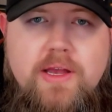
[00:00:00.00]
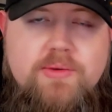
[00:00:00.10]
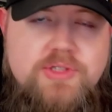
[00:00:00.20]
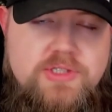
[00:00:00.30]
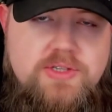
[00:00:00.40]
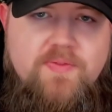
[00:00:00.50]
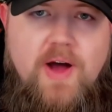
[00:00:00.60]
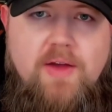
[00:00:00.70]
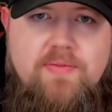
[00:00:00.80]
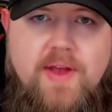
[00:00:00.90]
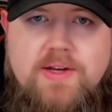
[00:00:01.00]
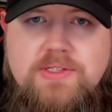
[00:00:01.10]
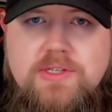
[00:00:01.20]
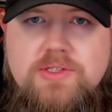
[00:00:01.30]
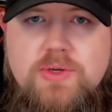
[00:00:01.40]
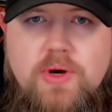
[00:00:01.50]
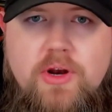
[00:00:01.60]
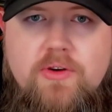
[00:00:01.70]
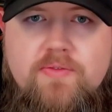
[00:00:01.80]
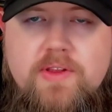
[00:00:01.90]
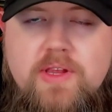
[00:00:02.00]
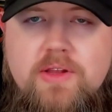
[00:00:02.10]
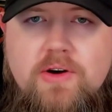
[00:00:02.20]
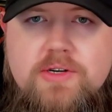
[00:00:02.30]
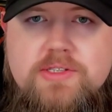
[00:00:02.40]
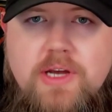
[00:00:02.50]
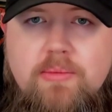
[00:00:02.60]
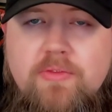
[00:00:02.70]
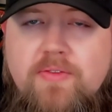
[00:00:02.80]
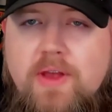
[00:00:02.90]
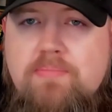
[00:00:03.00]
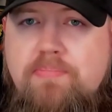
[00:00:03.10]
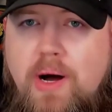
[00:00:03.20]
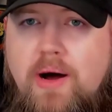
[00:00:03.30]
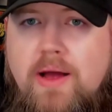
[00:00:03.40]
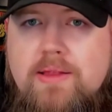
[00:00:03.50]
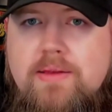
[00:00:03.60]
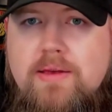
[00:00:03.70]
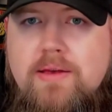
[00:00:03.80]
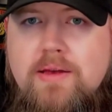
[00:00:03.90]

It was just a $5,250 assignment fee, but